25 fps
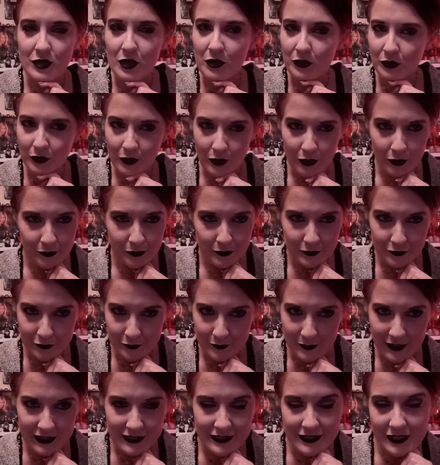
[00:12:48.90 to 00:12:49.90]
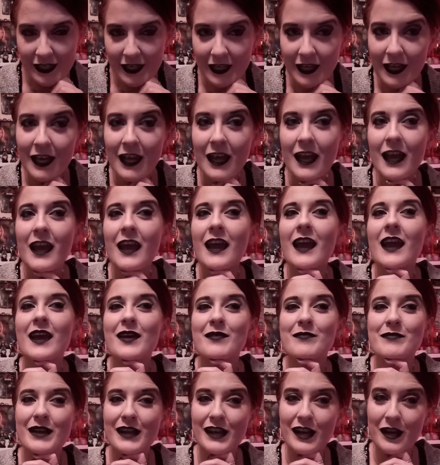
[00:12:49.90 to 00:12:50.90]
Total hopeless romantic.
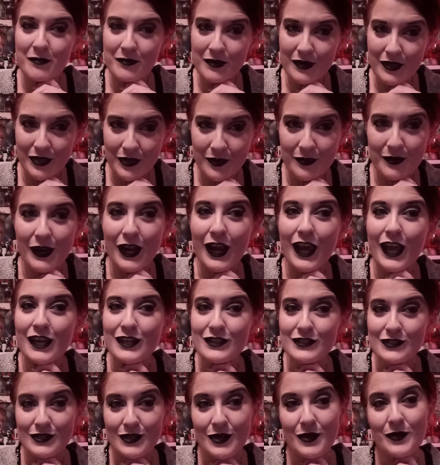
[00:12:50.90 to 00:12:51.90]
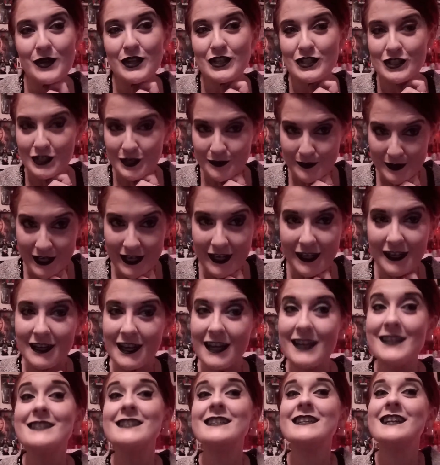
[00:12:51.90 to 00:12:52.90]
And my number 3 is going to be
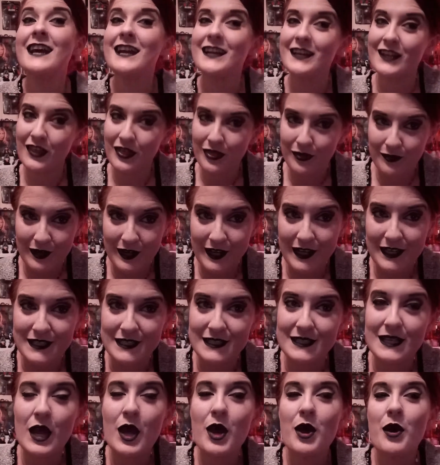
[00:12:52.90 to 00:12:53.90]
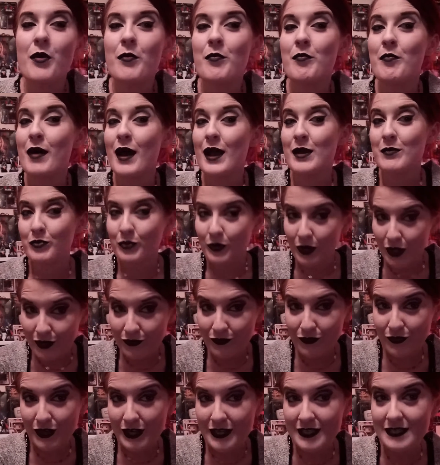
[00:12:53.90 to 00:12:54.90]
1993's My
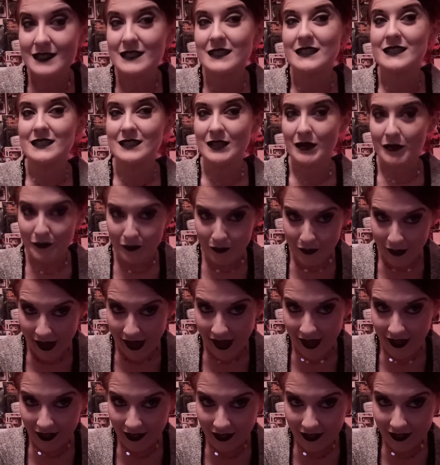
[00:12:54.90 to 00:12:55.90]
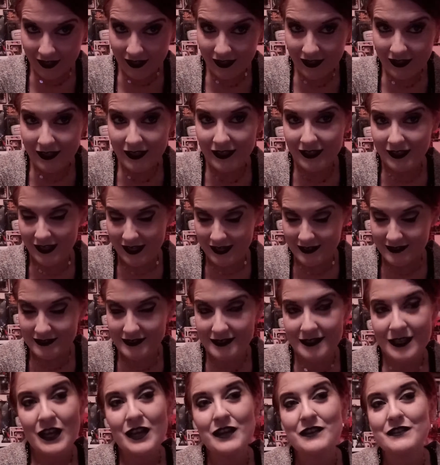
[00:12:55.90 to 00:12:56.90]
Boyfriend's Back.
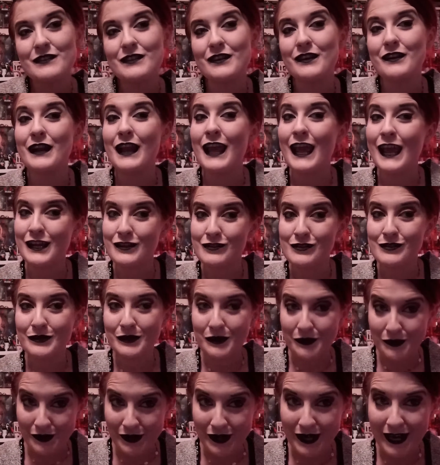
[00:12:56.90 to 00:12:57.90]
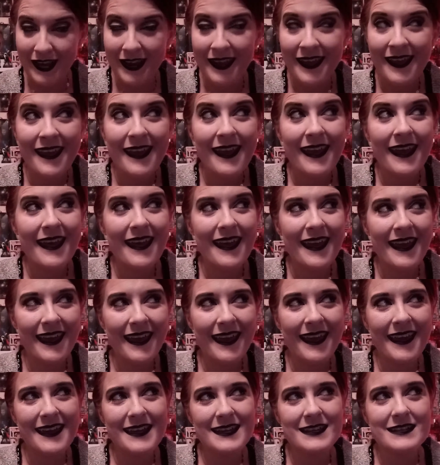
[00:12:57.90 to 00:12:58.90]
Yes. Starring Andrew Laurie.
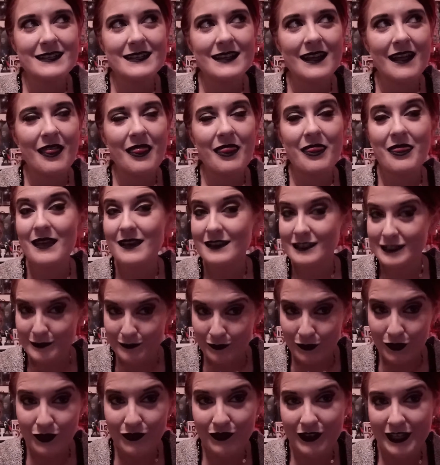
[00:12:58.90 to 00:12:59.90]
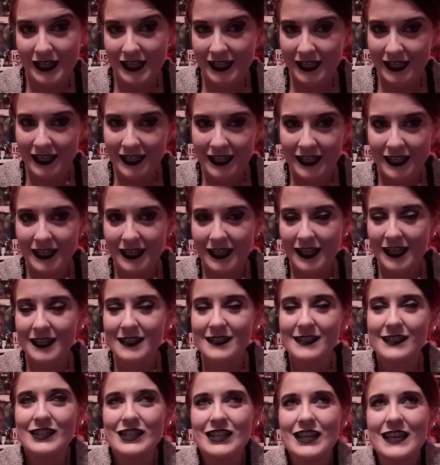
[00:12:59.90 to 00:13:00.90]
And this movie
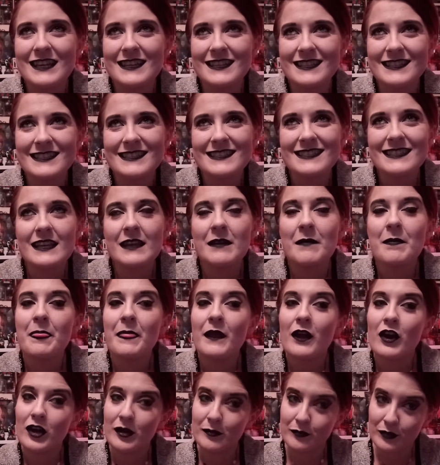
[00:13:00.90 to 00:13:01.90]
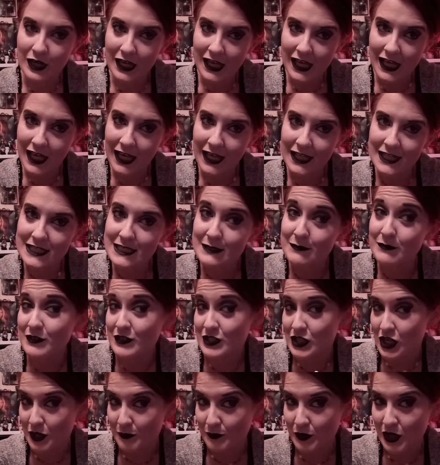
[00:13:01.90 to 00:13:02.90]
is just heartbreaking. This
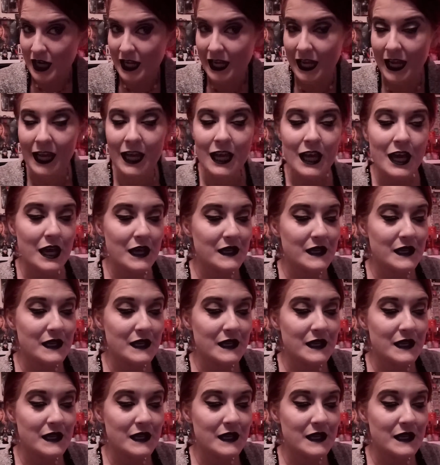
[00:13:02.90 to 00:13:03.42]
movie's heartbreaking.